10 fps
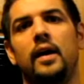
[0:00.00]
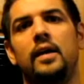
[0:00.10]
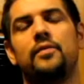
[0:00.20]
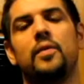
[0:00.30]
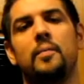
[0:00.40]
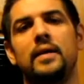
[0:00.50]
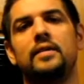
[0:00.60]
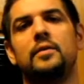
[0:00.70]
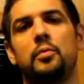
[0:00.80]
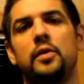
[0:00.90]
It
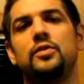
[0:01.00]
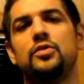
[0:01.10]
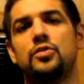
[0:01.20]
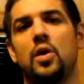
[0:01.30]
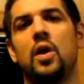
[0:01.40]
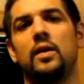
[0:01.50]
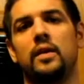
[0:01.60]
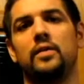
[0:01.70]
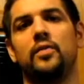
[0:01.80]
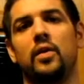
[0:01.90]
fermented pretty
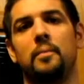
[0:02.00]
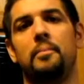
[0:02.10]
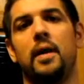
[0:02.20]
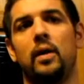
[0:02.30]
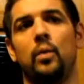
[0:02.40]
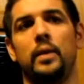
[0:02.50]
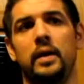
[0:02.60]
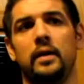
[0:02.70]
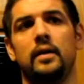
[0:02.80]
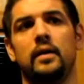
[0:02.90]
strongly for about a
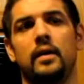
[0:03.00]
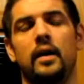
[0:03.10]
week,